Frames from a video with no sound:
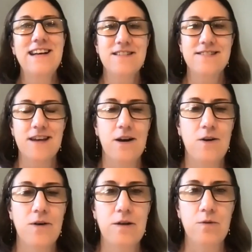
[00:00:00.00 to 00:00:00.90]

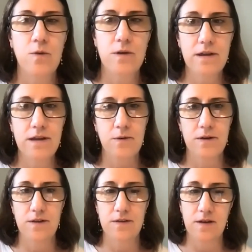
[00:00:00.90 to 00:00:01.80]
So it really
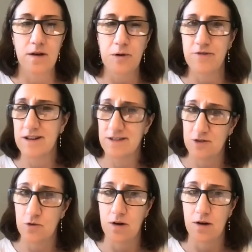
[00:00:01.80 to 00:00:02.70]
was a perfect
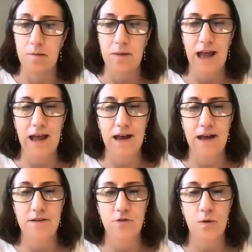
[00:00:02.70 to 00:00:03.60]
storm.
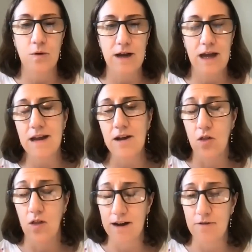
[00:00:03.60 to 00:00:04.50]
And we were getting a
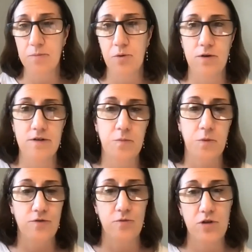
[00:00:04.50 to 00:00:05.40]
lot of reports,
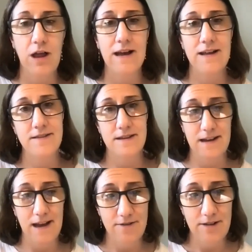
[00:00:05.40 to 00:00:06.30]
both from clients and
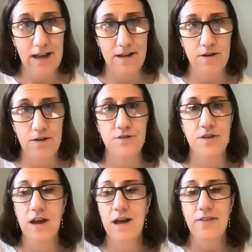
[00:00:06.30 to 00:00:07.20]

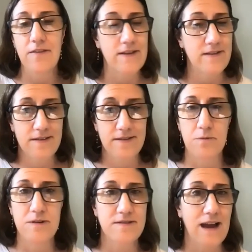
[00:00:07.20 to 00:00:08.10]
navigators, that the
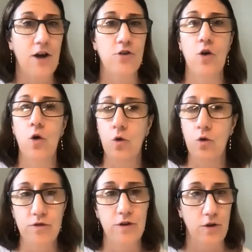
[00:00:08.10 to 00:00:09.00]
system was down
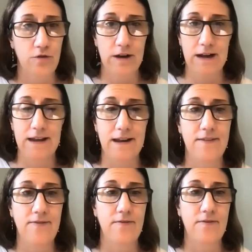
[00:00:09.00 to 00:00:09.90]
over and over again.
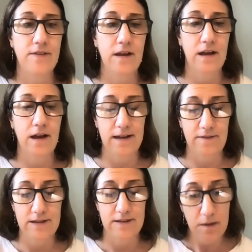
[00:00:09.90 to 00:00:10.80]
And
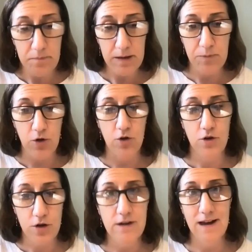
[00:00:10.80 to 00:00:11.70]
even some people
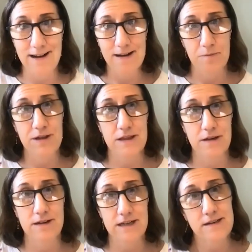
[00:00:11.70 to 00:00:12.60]
could not complete
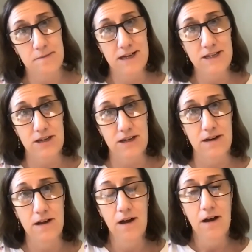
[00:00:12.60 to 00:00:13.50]
their
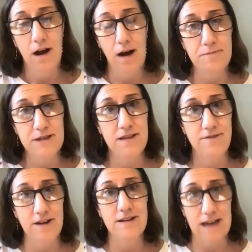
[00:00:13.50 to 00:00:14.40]
redetermination up to the
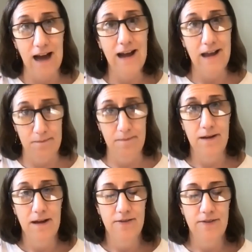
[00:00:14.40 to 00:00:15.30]
very time
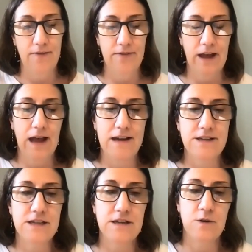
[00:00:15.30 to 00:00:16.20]
that they
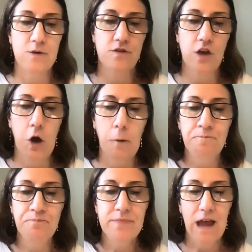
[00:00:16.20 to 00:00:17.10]
had to. So
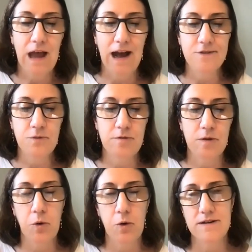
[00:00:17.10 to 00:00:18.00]
as we
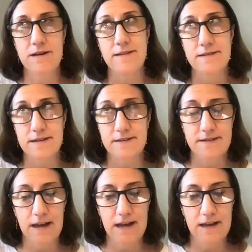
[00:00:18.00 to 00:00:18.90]
reported that to
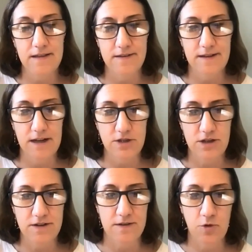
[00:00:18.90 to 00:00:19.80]
state, the state
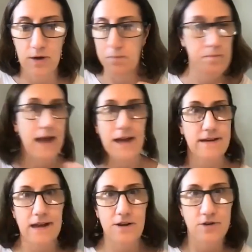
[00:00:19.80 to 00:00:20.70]
took some quick
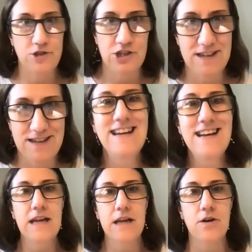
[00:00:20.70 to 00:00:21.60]
Band-Aid urgent,
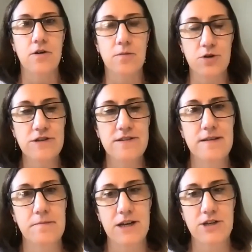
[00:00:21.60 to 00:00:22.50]

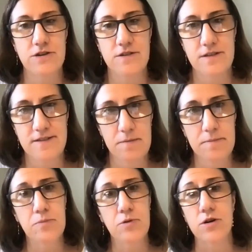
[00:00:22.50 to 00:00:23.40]
emergency measures and said
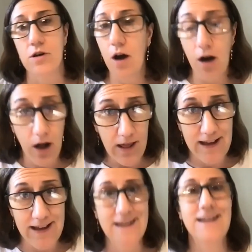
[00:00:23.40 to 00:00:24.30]
people could call
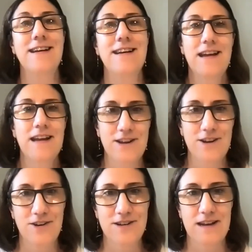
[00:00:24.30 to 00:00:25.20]
in,
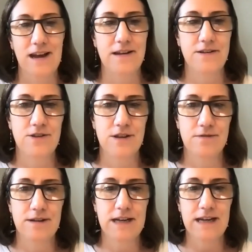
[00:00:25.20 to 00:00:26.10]
and do their
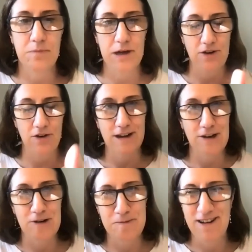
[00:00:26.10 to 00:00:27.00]
ready, but you already
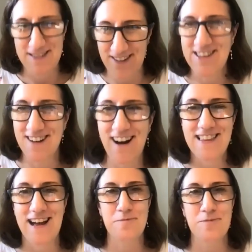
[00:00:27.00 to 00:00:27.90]
heard about some of the call
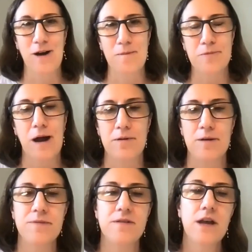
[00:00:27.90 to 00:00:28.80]
line
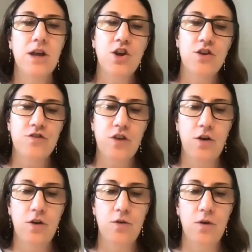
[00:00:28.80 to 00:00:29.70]
problems.
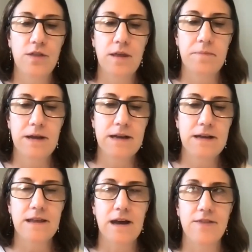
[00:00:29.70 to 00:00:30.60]
So the
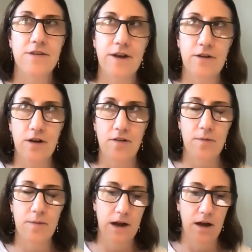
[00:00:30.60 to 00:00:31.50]
minute that the federal
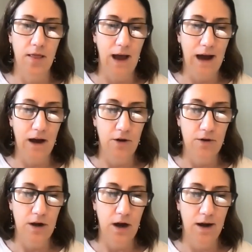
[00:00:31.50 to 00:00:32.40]
government
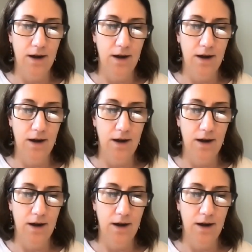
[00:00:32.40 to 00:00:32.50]
allowed